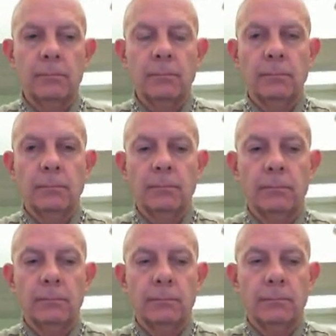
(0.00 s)

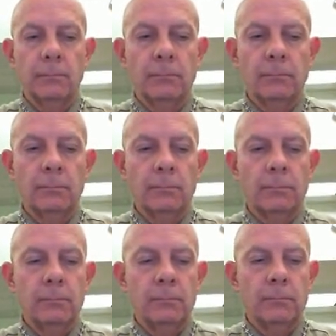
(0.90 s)

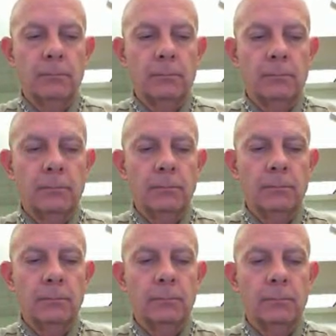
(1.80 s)

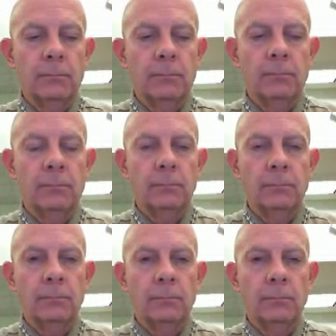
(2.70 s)

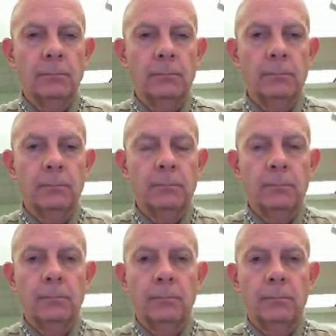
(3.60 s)

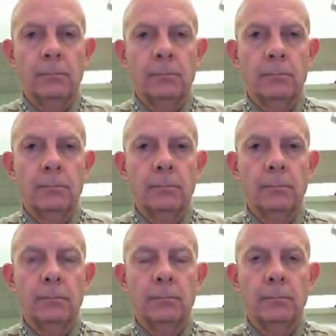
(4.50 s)

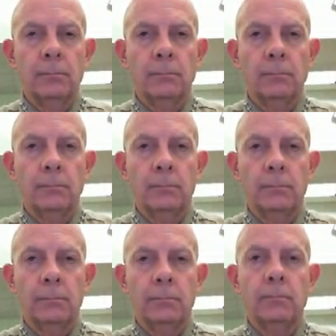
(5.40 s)

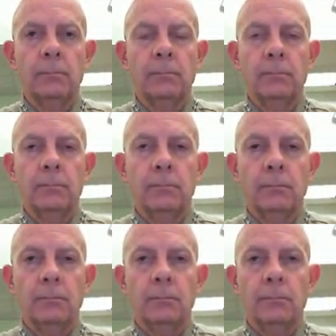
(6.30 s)
This person isn't speaking.